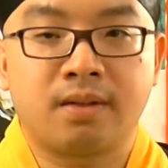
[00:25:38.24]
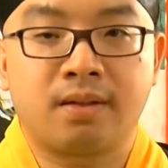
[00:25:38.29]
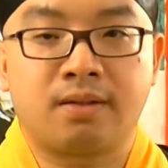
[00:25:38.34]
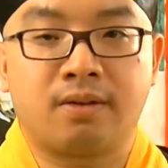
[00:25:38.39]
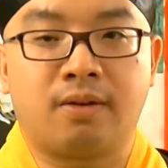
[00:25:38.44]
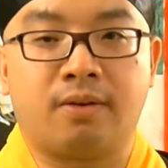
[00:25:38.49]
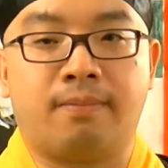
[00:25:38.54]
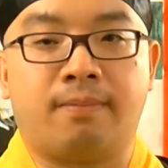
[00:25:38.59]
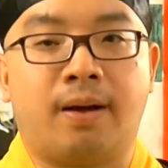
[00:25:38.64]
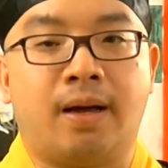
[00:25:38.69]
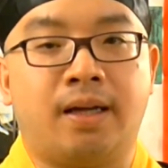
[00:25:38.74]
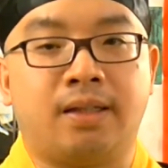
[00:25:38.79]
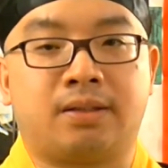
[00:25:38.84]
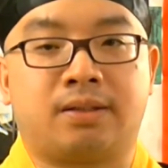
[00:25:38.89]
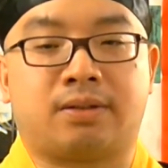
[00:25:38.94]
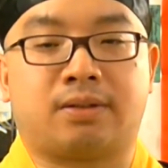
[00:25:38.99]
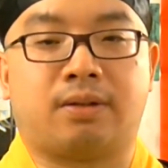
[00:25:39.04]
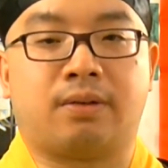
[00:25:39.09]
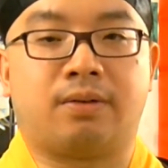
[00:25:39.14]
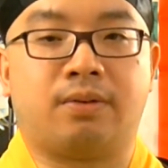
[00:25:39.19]
your
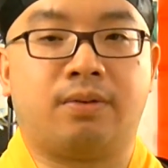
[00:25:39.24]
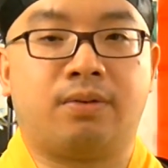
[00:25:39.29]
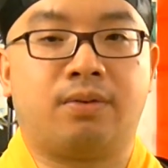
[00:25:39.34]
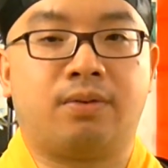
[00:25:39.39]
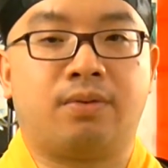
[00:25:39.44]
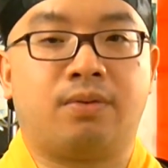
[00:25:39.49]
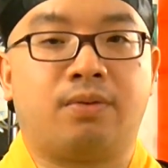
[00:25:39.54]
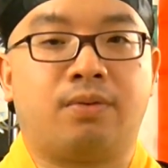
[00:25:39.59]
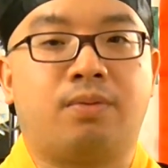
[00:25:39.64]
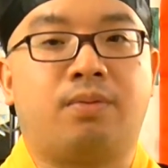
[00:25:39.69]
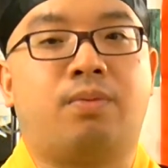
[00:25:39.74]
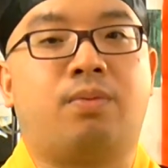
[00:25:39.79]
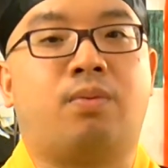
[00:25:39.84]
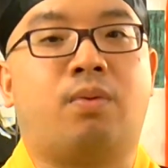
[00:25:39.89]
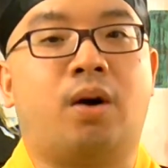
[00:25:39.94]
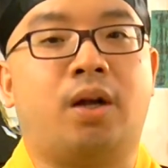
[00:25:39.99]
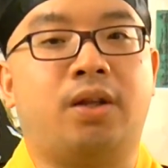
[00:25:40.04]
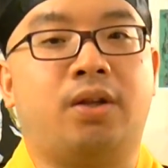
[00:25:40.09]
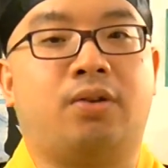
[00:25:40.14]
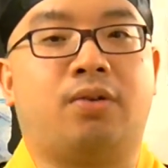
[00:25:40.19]
master
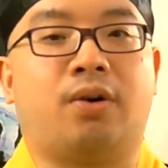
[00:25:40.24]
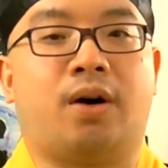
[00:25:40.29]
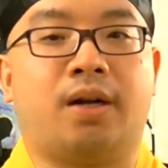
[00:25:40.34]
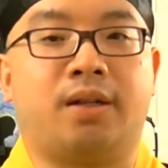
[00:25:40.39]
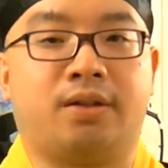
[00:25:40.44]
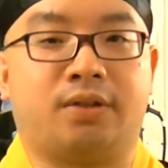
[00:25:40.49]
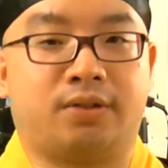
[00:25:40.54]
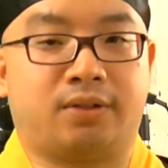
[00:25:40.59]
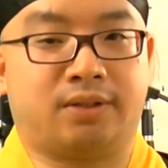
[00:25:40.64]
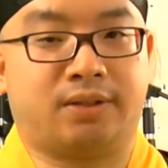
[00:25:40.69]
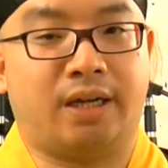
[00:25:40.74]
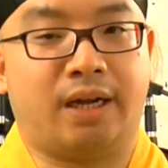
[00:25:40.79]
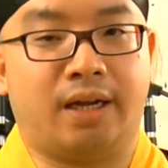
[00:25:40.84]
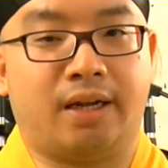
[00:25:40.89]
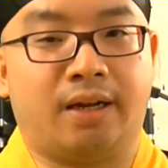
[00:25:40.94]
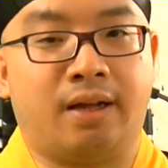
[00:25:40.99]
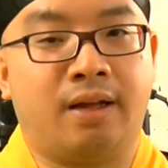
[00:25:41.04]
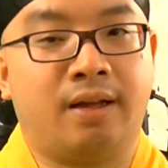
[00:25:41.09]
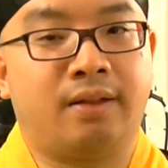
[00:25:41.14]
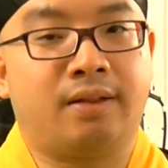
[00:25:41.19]
what you
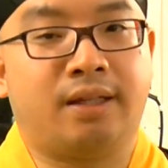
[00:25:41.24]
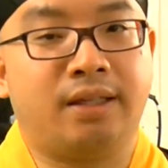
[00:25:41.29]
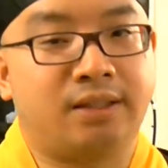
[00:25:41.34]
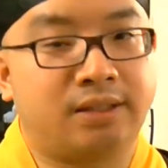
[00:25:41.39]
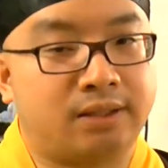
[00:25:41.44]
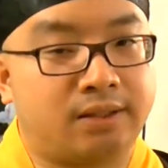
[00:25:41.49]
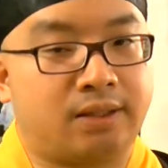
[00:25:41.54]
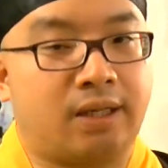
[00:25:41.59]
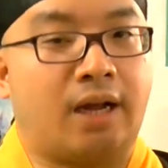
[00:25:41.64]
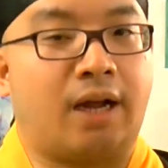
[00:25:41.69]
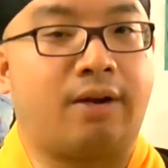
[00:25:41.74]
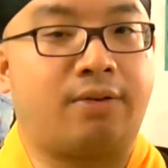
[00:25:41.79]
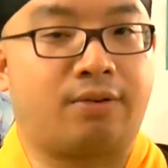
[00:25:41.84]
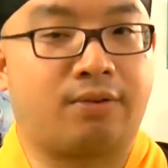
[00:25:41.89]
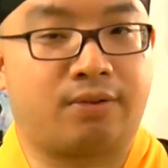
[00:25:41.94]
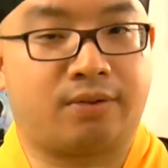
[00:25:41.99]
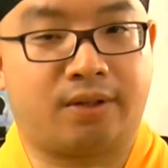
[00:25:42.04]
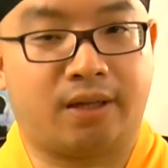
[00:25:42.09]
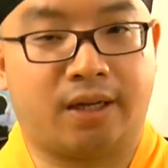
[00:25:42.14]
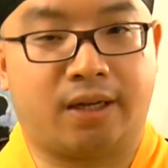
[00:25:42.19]
understand. This is how
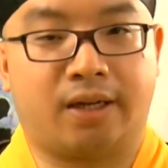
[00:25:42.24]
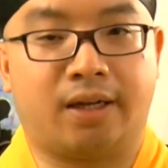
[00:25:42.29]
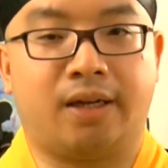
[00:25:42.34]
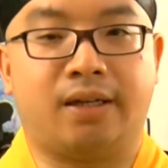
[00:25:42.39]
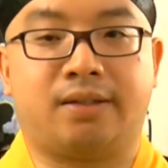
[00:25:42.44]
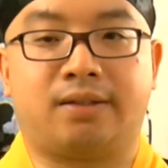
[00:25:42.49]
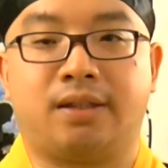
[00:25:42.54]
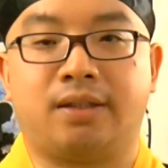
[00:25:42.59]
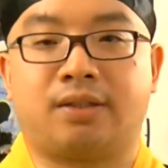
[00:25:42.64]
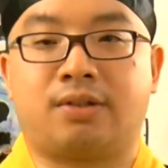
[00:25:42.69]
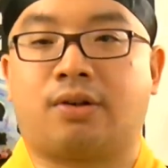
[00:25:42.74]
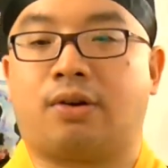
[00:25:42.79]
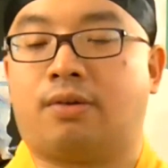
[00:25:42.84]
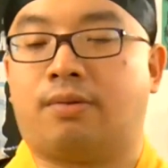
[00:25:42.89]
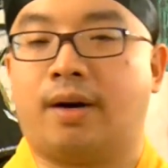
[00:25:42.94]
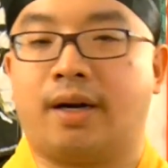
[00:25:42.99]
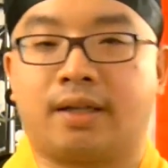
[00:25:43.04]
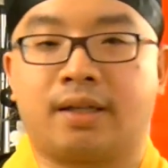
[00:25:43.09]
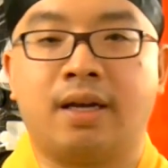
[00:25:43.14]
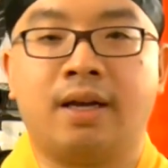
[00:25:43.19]
you think. Is this
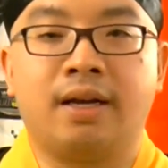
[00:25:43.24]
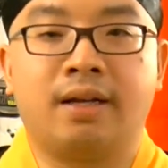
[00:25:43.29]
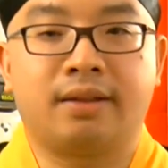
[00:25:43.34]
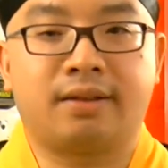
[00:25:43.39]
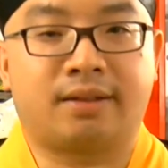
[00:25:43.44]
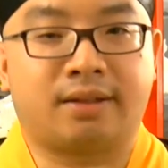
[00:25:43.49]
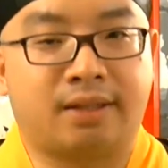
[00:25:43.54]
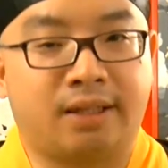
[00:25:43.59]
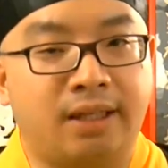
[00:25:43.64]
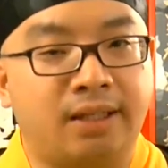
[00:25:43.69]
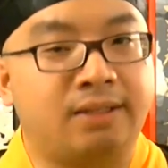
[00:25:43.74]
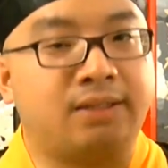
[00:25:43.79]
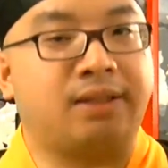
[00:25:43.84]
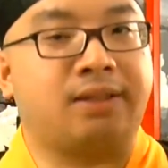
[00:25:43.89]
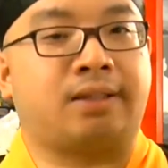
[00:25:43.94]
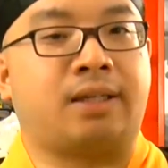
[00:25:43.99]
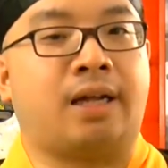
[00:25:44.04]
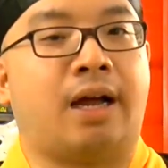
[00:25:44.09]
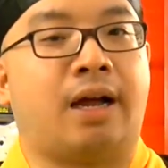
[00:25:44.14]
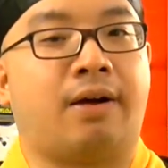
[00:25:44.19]
correct? This
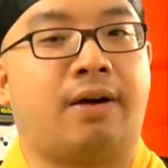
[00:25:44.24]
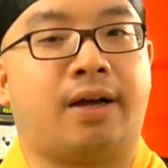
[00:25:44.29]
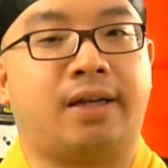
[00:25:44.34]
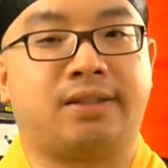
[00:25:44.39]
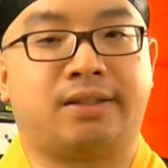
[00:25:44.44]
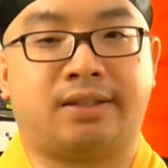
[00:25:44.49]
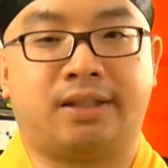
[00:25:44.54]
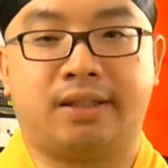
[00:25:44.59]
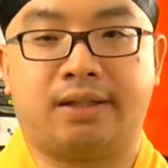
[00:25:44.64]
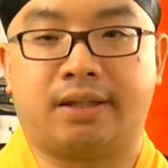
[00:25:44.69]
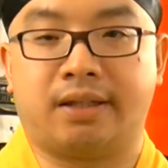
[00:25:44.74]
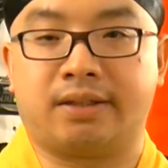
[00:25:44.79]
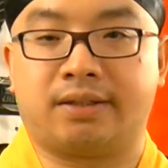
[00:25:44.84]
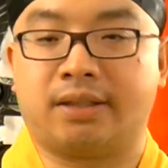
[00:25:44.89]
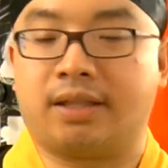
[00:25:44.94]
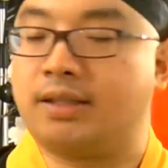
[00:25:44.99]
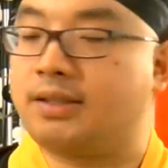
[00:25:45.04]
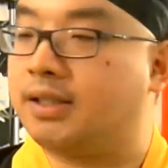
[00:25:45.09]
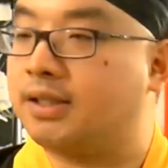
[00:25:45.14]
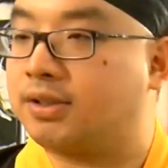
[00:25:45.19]
is how I see this.
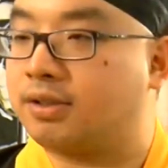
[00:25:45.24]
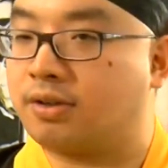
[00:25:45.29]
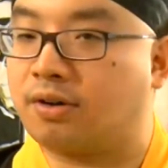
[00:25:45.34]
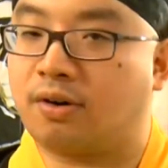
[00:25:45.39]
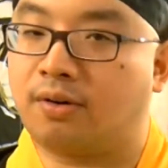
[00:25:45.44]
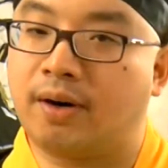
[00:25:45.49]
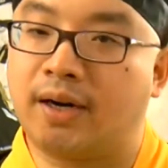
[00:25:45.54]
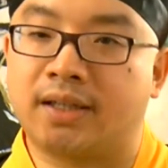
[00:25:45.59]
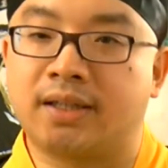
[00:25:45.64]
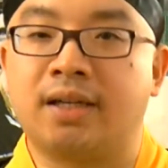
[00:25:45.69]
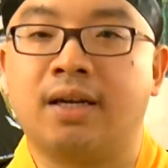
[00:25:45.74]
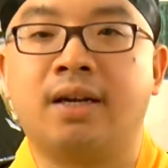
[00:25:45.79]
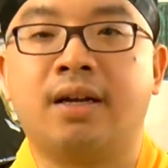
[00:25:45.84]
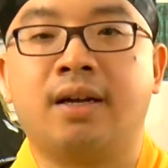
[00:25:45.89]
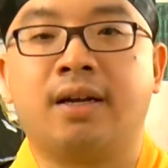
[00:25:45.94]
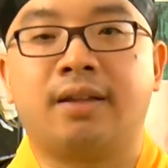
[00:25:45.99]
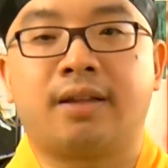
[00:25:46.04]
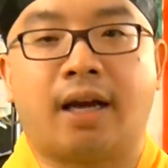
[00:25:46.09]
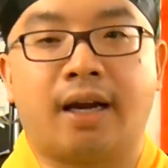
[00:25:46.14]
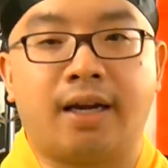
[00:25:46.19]
Is this correct?
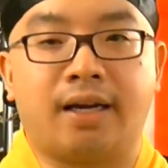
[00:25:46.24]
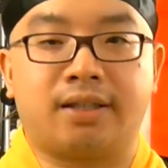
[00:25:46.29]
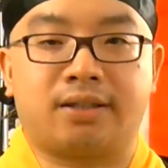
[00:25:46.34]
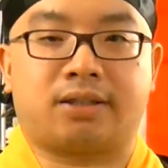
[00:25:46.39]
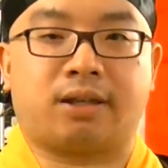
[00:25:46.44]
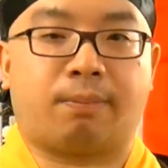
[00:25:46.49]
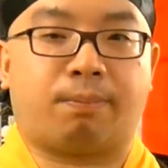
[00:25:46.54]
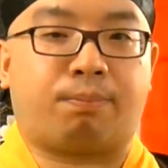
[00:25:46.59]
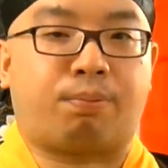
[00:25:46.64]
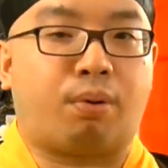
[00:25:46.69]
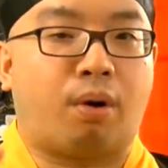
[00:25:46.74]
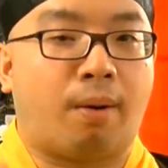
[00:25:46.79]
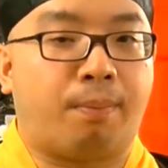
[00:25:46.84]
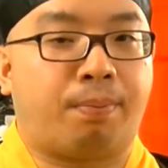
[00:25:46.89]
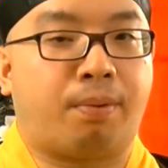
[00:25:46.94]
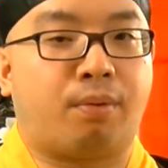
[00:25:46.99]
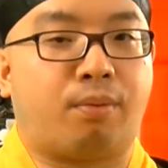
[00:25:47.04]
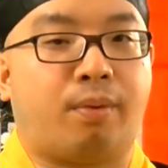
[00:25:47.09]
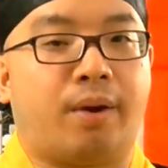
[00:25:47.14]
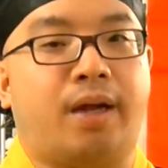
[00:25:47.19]
That is the
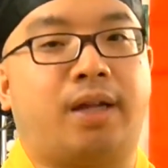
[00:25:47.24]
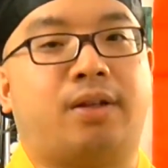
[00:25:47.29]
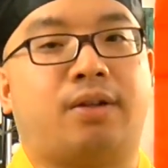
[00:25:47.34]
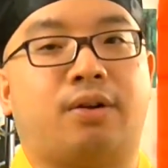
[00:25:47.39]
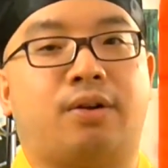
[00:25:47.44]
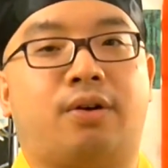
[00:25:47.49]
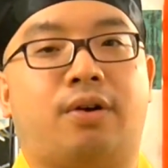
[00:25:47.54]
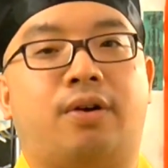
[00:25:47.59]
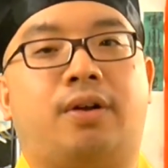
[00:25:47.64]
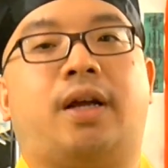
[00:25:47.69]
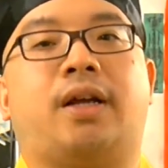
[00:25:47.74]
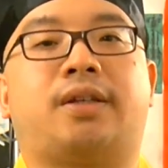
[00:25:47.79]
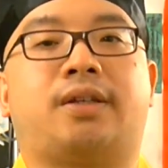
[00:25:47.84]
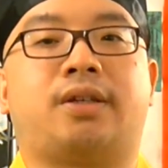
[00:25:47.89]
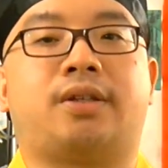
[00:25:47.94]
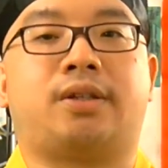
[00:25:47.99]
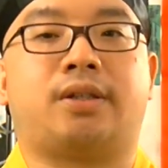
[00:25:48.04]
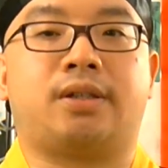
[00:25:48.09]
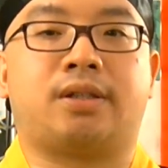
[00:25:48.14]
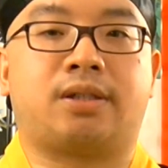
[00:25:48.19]
proper way to learn as
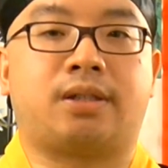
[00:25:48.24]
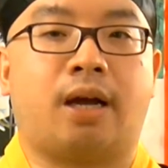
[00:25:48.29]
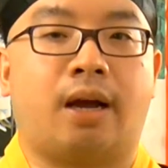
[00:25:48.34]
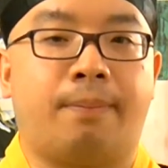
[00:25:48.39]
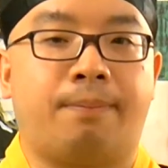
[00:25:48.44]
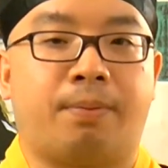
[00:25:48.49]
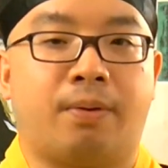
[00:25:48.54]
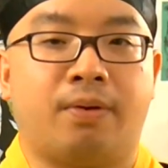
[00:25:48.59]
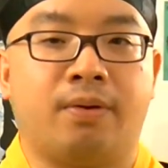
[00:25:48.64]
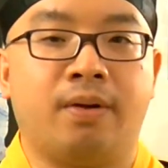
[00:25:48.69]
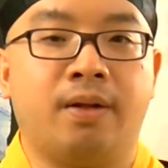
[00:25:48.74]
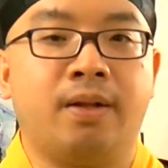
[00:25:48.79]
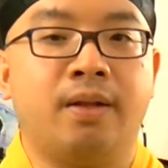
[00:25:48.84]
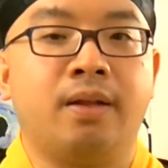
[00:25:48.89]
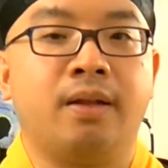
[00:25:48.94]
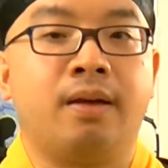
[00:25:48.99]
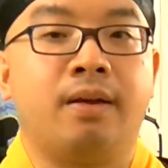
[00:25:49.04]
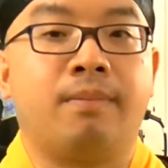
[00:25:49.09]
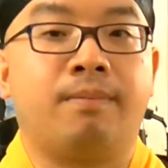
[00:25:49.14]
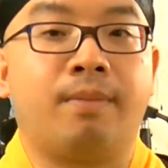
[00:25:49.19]
a disciple.
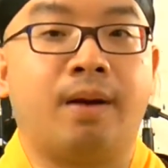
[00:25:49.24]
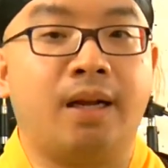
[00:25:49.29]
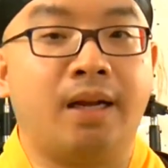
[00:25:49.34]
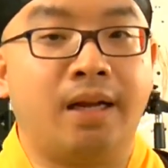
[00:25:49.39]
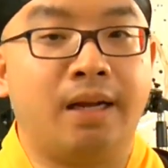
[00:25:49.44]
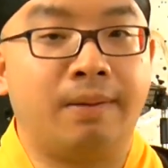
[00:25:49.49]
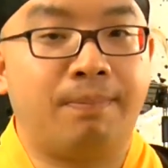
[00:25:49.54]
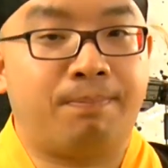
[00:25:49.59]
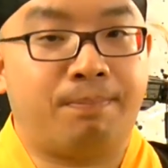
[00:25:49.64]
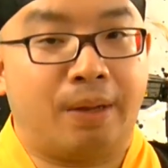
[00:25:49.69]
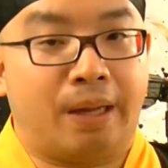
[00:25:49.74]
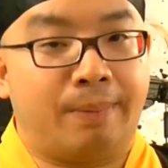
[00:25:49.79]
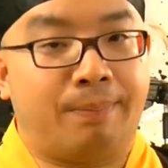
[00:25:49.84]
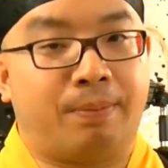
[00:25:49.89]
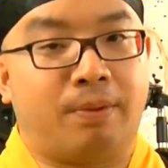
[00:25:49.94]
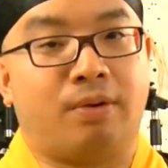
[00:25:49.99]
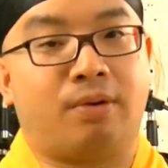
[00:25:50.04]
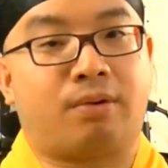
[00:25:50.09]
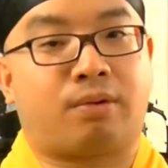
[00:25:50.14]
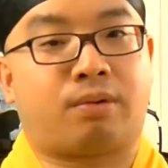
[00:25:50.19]
Many
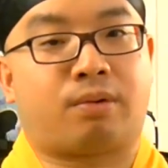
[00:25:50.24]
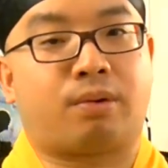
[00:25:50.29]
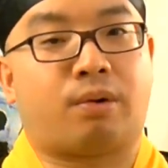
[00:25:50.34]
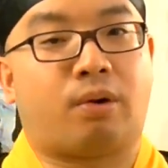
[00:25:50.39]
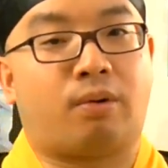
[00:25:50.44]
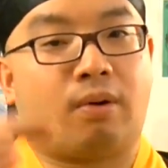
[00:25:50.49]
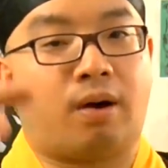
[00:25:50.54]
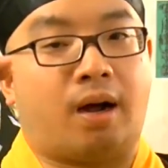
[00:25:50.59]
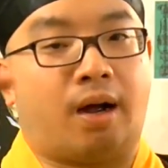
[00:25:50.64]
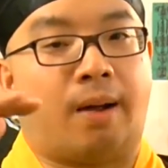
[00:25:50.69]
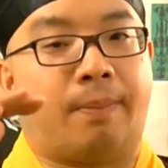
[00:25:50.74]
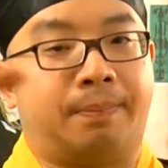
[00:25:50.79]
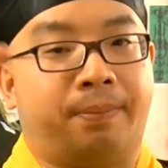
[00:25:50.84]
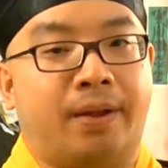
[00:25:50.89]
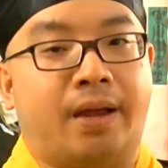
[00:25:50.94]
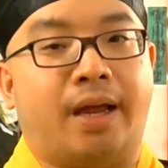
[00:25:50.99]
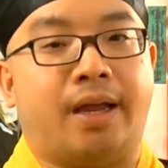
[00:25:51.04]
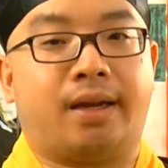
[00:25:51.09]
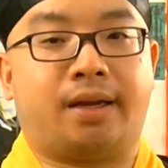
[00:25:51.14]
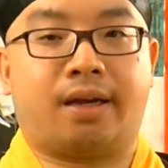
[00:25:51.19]
people grow up
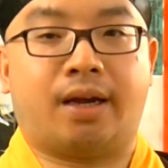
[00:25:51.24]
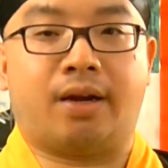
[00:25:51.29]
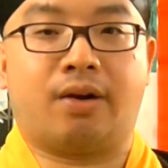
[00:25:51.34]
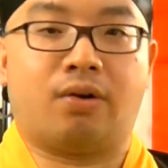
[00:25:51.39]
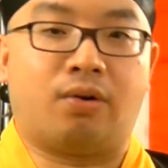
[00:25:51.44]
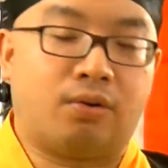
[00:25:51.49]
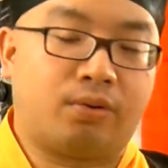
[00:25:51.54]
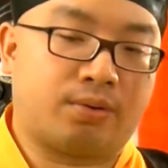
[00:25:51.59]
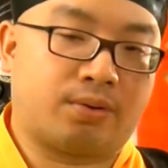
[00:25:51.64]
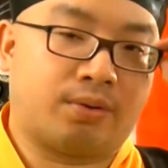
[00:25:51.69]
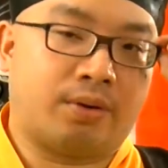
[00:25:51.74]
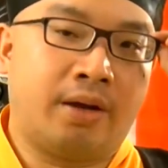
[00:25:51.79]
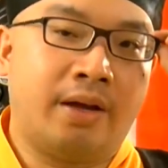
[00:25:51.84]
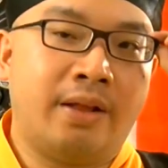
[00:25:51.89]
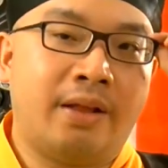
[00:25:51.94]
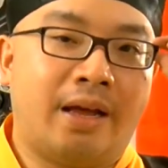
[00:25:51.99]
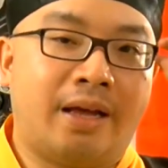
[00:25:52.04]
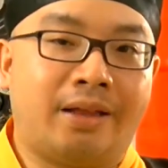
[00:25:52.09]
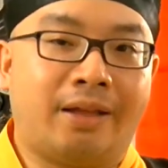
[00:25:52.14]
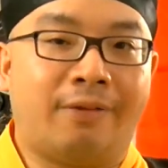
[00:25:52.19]
and get older,
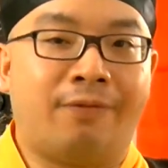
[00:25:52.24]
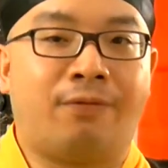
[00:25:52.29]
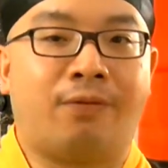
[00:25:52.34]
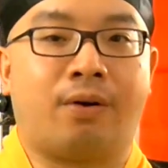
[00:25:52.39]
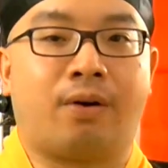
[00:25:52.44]
and they